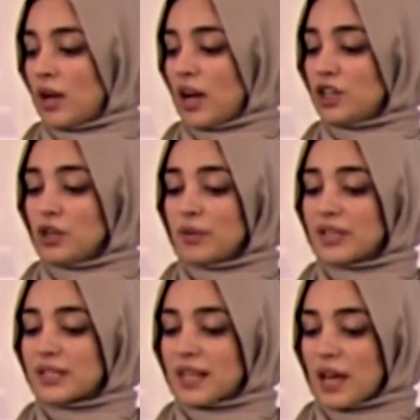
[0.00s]
I know it
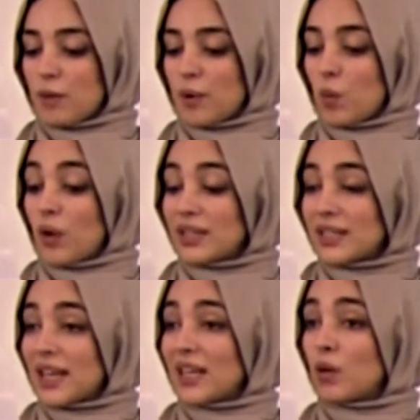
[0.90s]
is there, but one
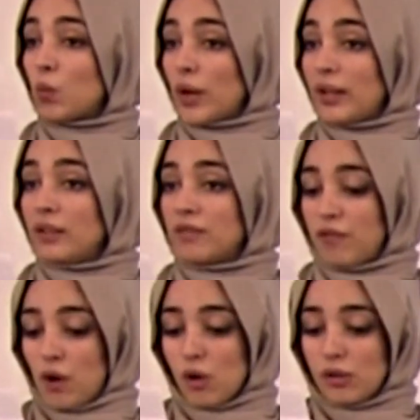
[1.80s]
day it will
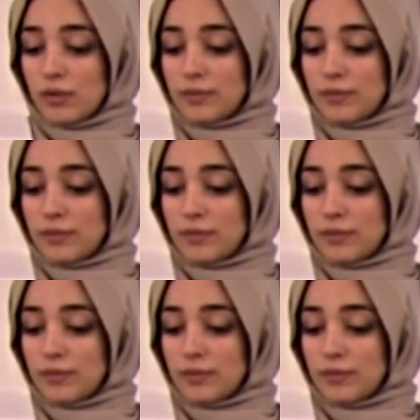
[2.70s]
fall.